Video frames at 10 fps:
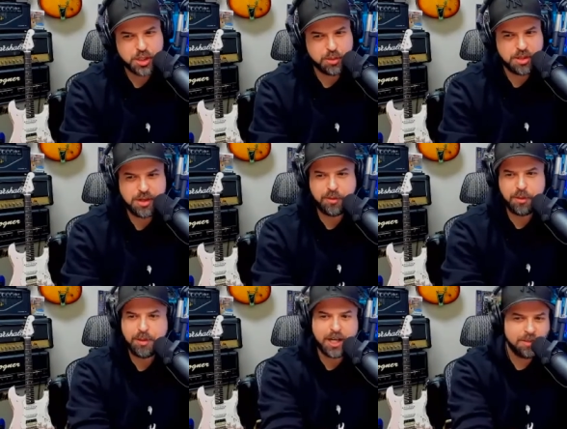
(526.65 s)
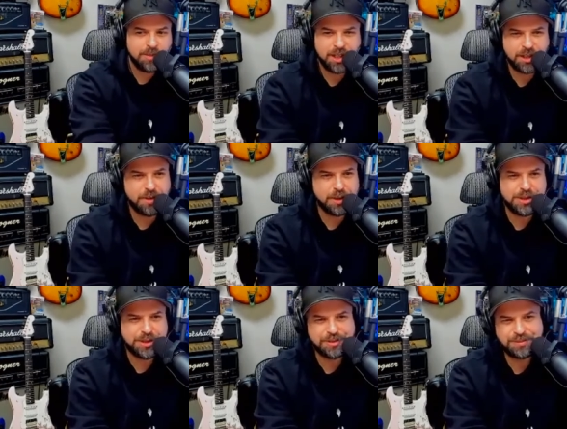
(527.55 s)
so much for having me, Malcolm. I look forward
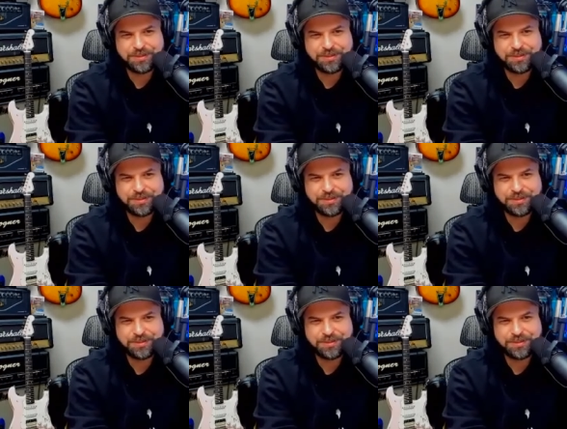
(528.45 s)
to it.